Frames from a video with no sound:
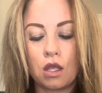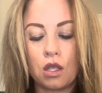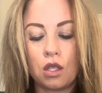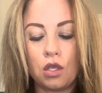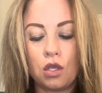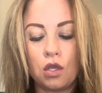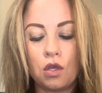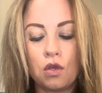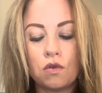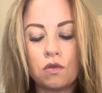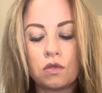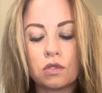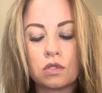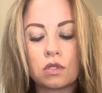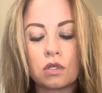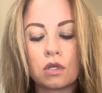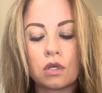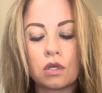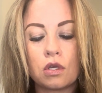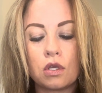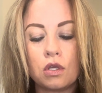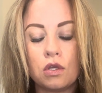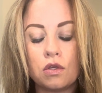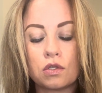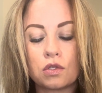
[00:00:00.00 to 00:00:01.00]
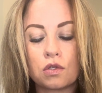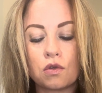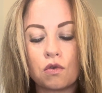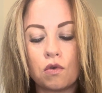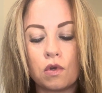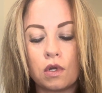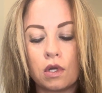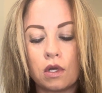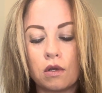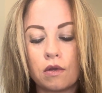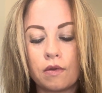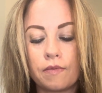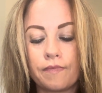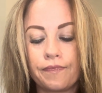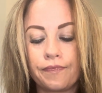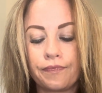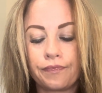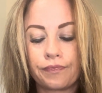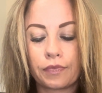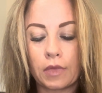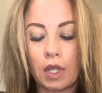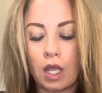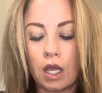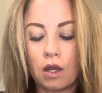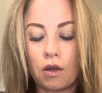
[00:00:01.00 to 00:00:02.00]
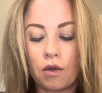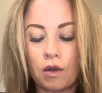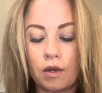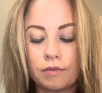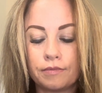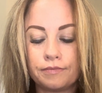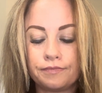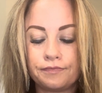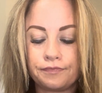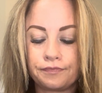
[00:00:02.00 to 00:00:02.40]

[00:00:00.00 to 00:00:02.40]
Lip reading: Use the oil. I don't know.